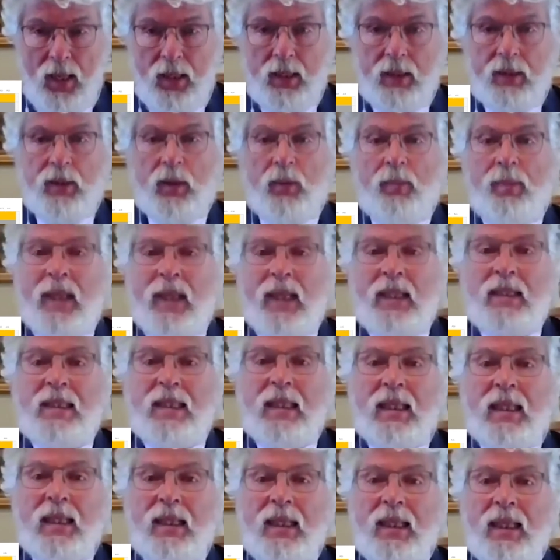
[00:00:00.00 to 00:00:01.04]
So
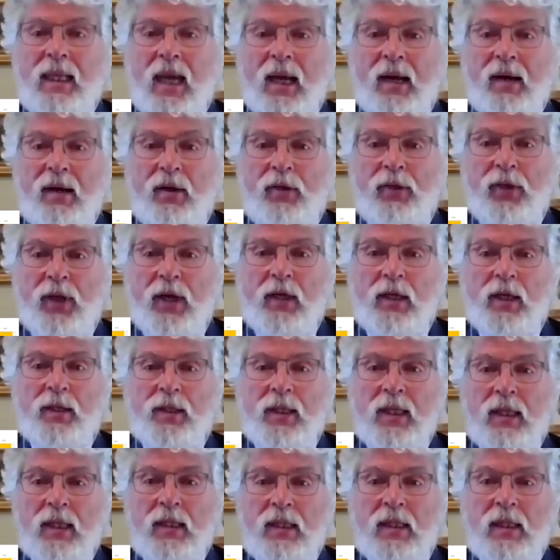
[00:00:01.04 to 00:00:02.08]
basically, anything that
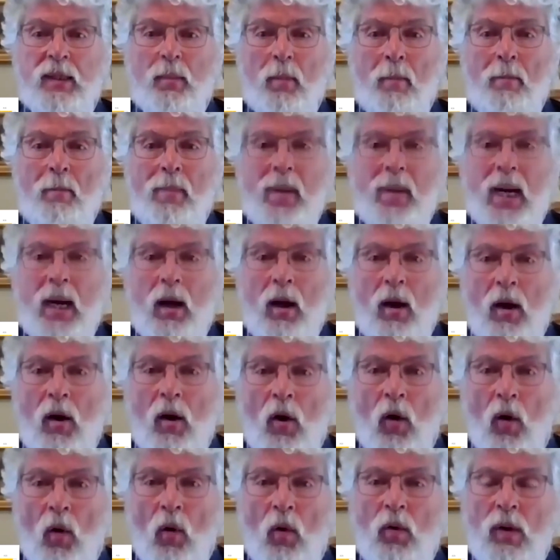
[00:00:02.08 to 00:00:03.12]
is
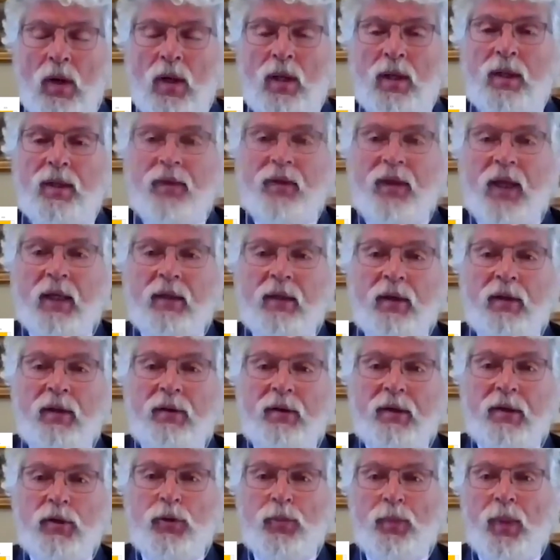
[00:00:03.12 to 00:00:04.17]
below that
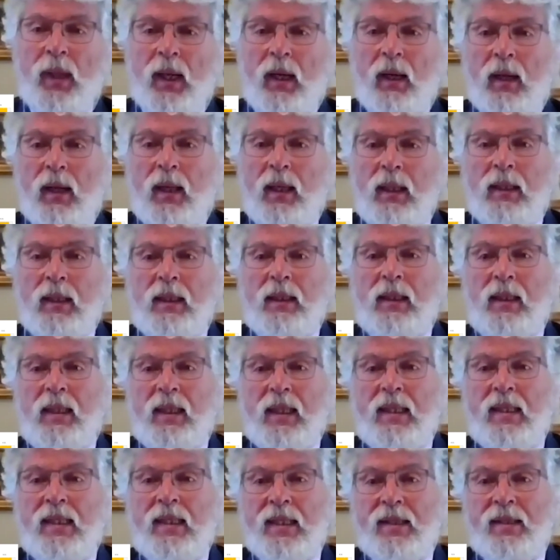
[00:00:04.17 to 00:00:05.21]
orange bar
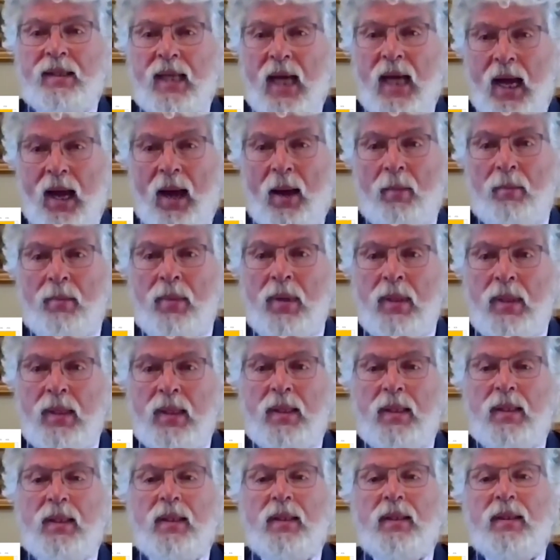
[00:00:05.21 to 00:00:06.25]
is a dam
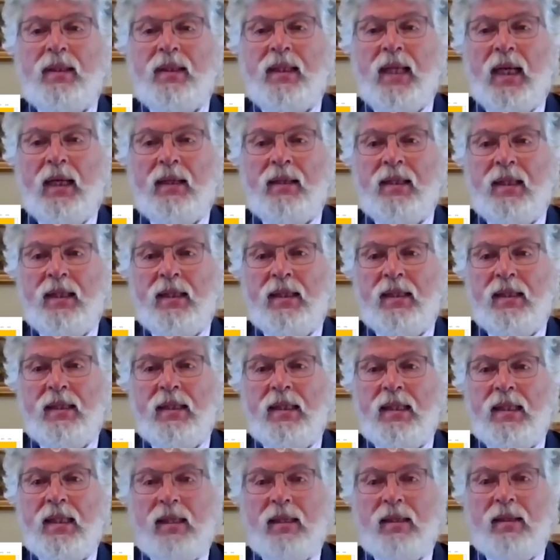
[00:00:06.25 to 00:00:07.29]
that
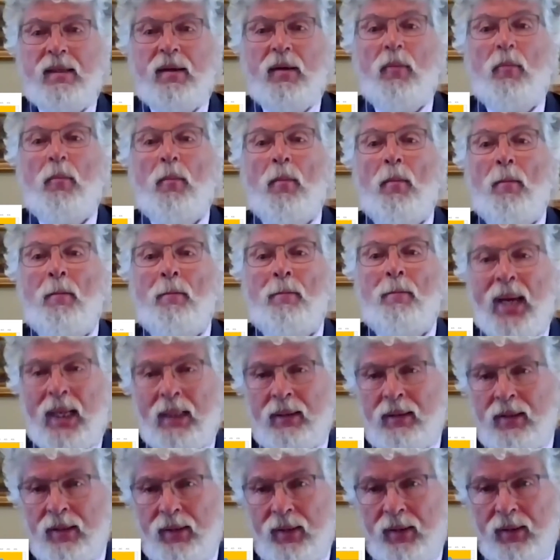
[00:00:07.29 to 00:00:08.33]
is
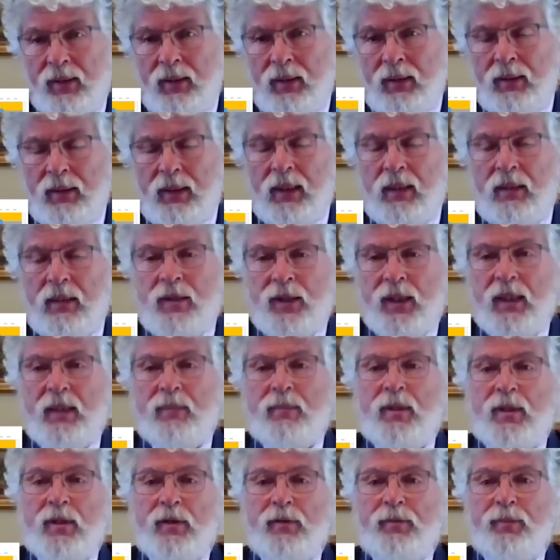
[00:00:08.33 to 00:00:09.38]
better in
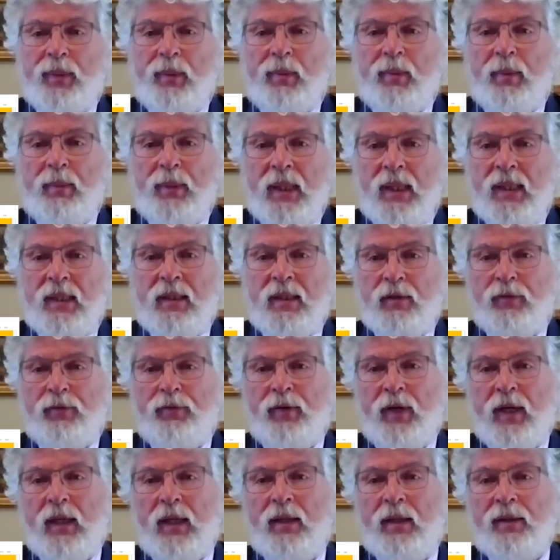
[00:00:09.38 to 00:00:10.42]
terms of probability of
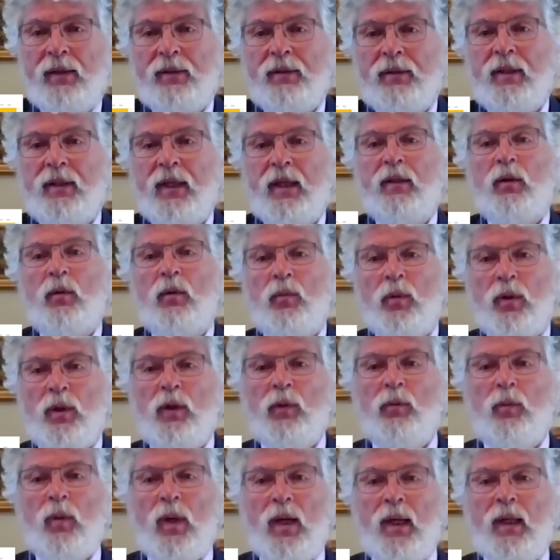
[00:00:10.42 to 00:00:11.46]
failure than the
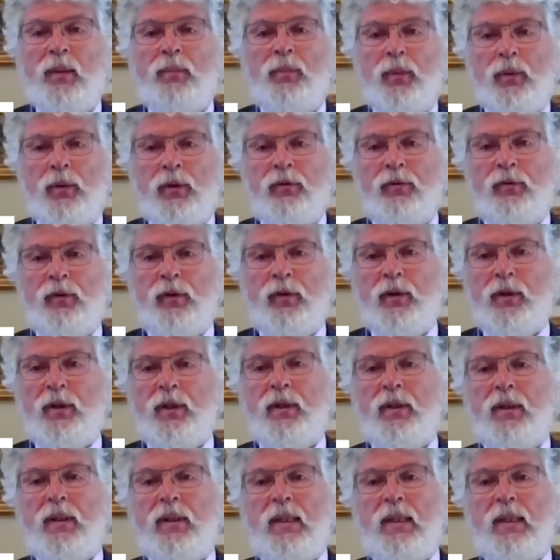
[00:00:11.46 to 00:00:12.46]
worldwide portfolio.